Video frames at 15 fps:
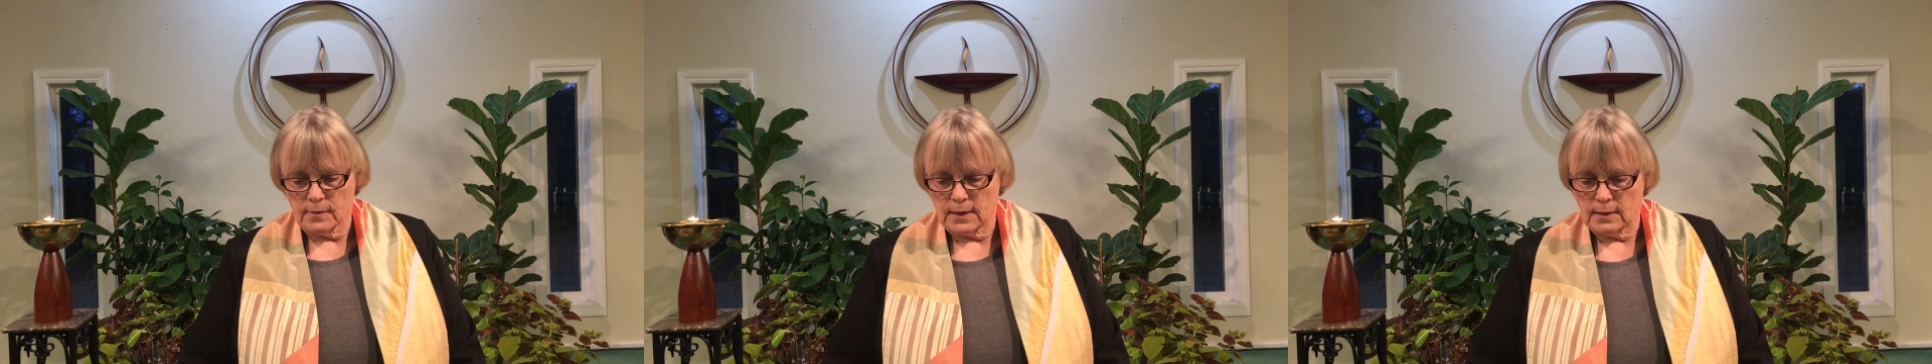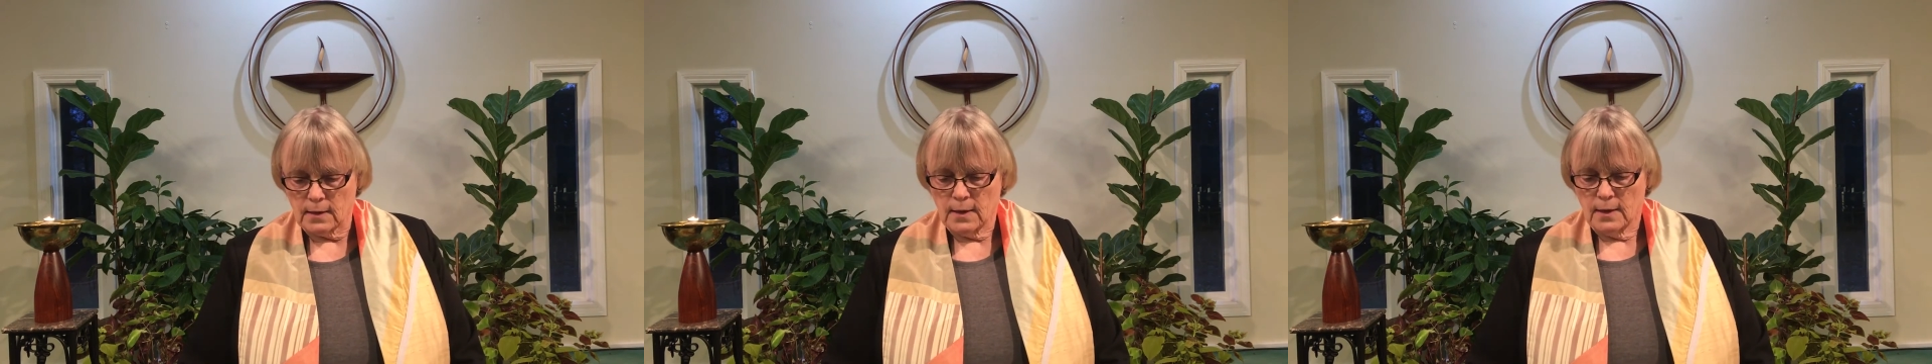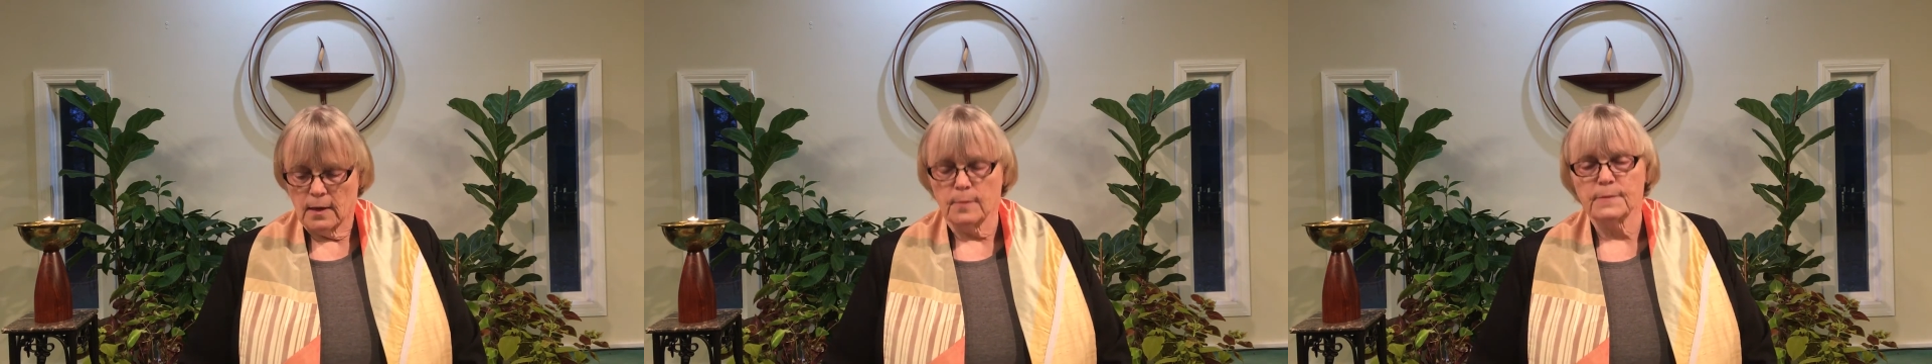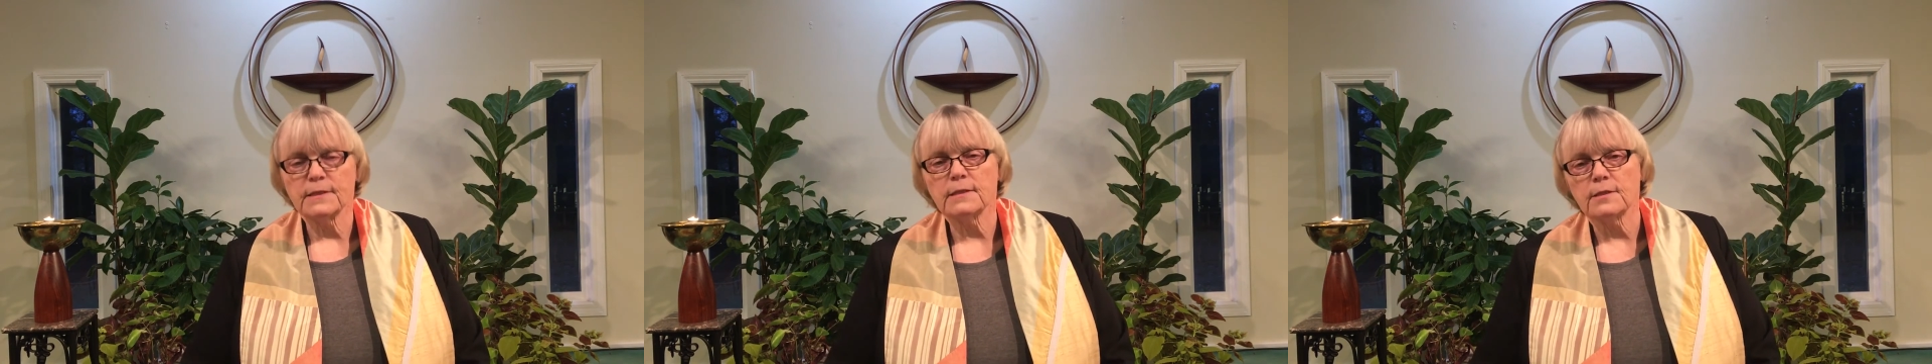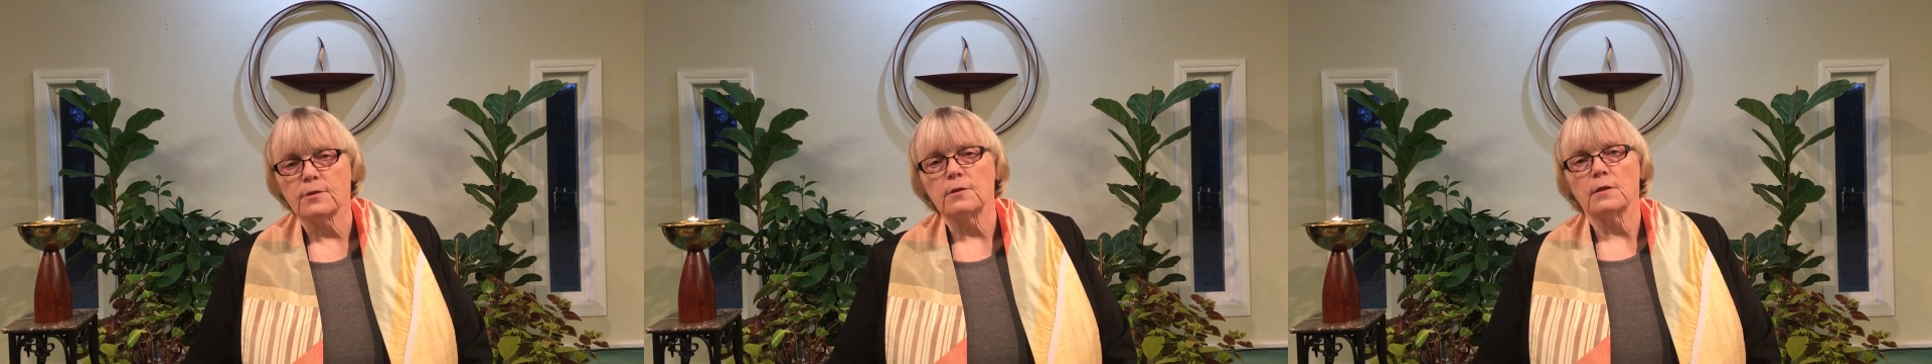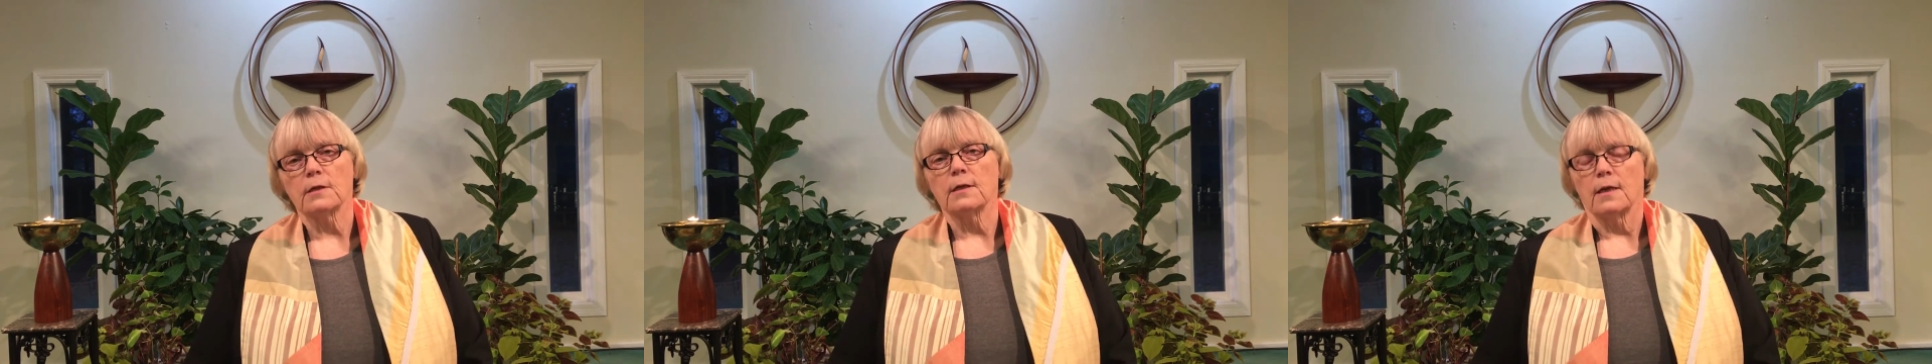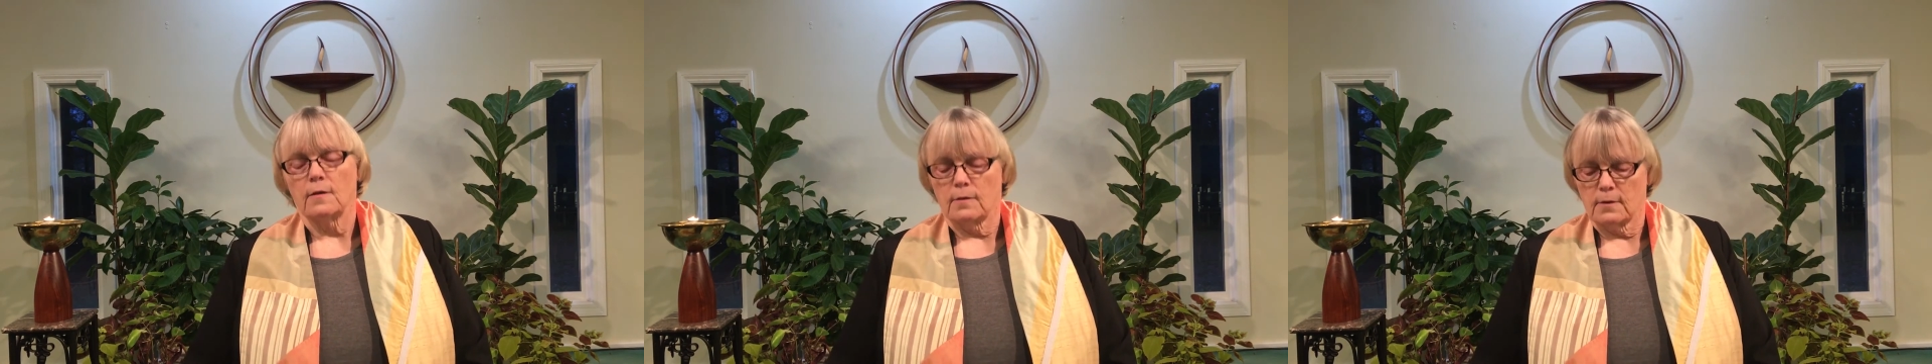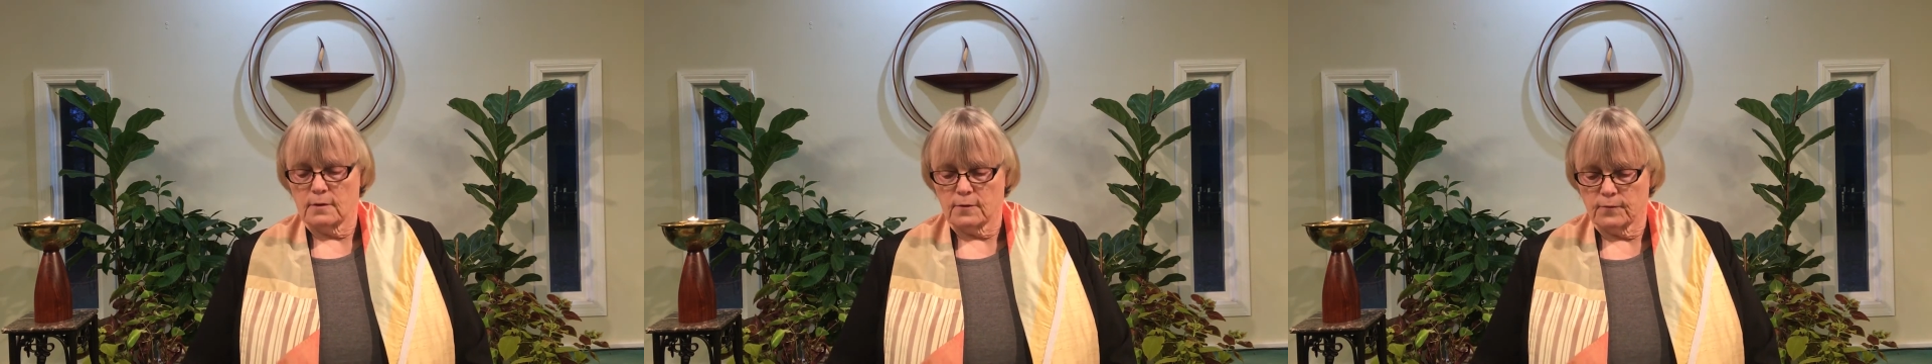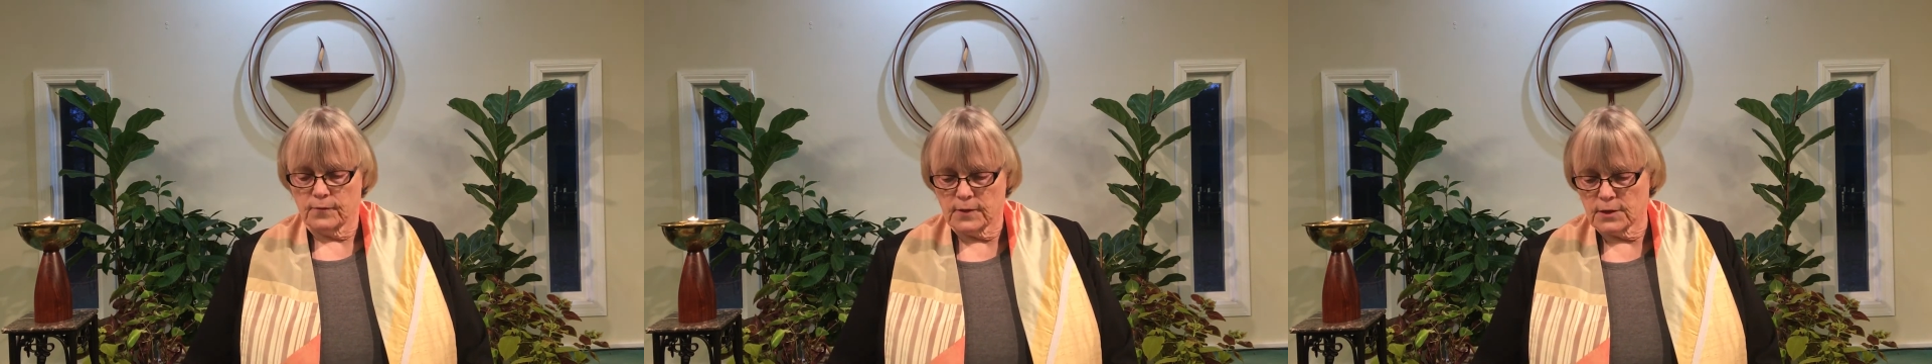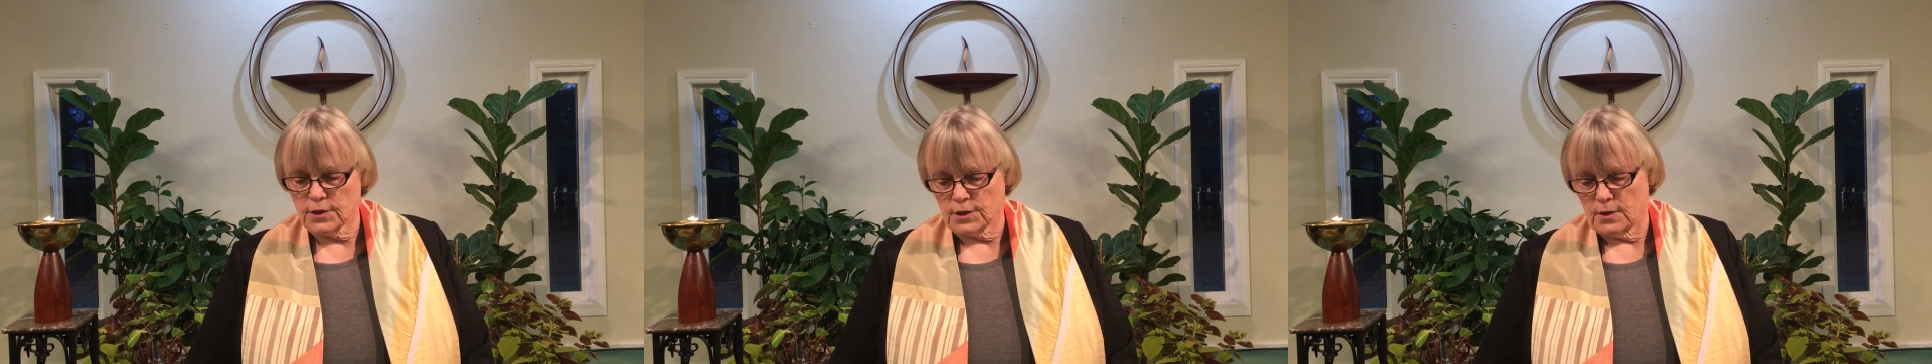the absurdity, the
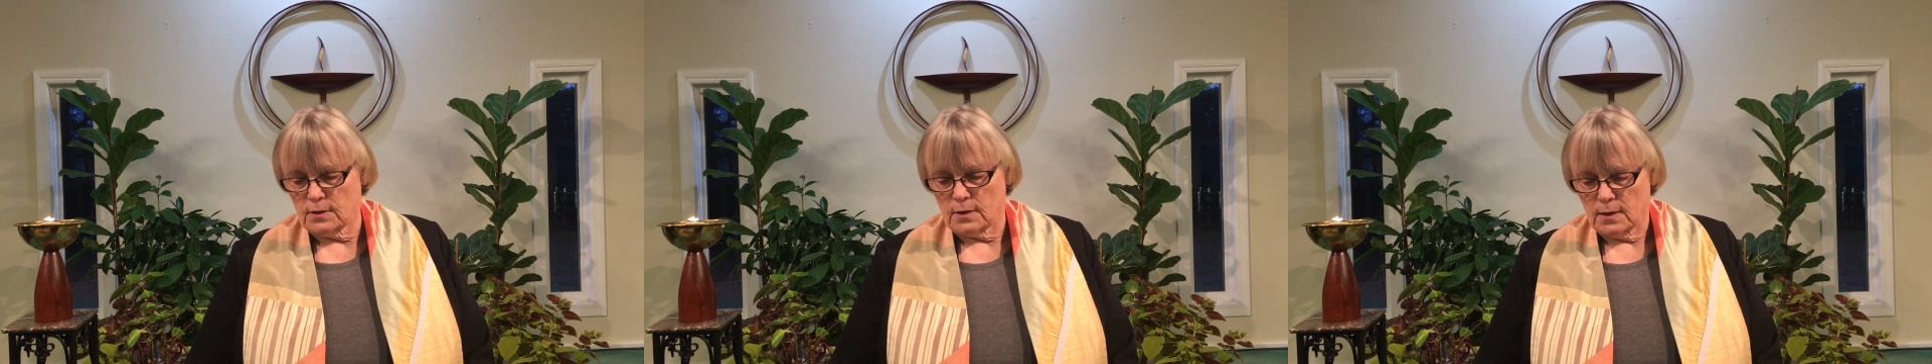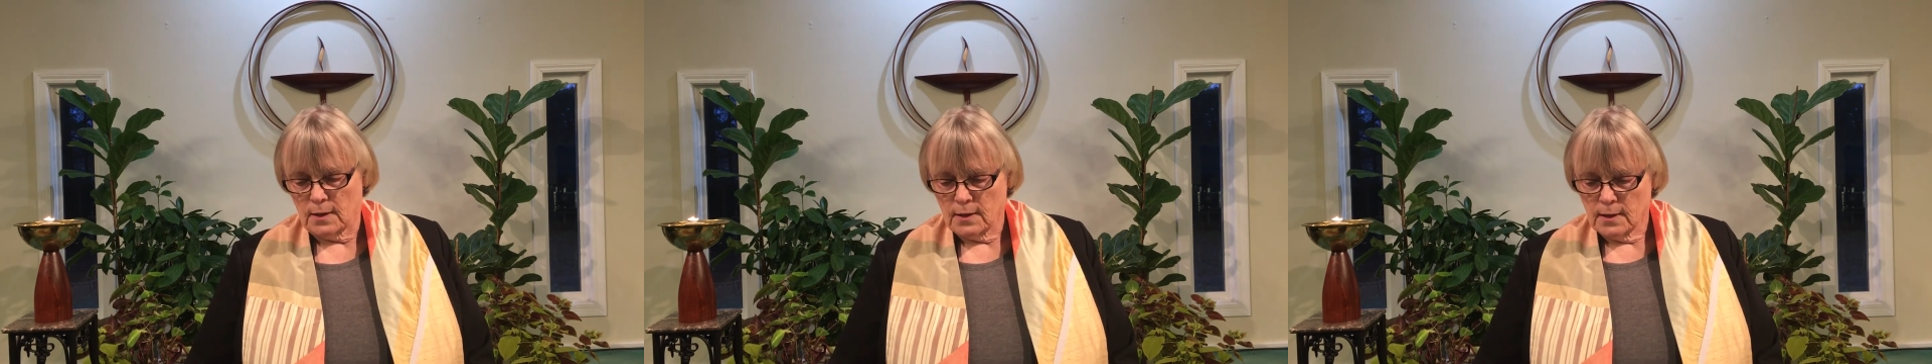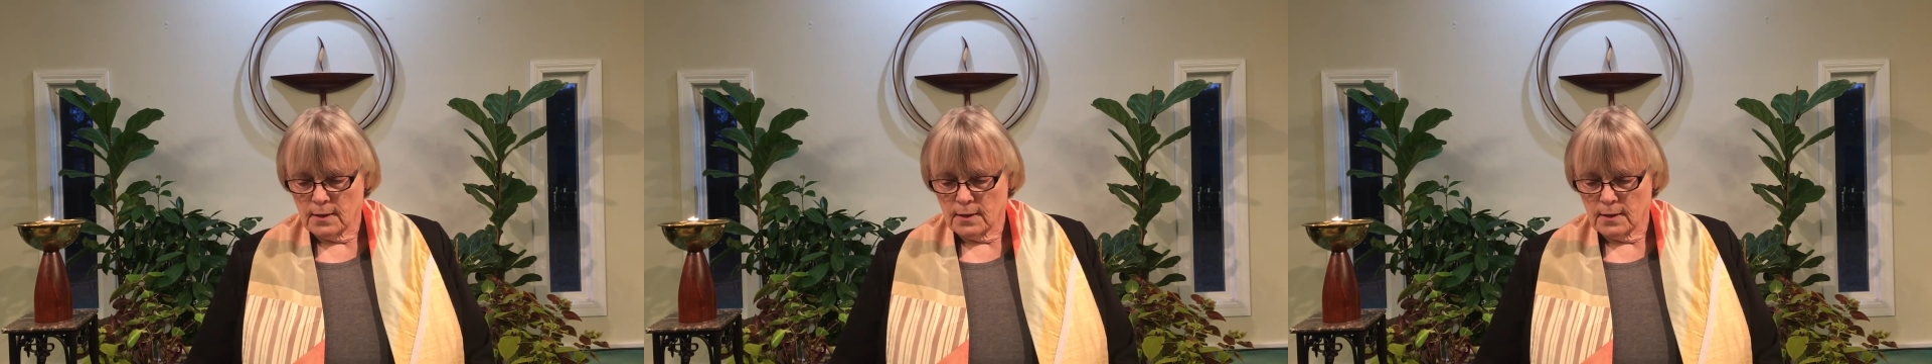division,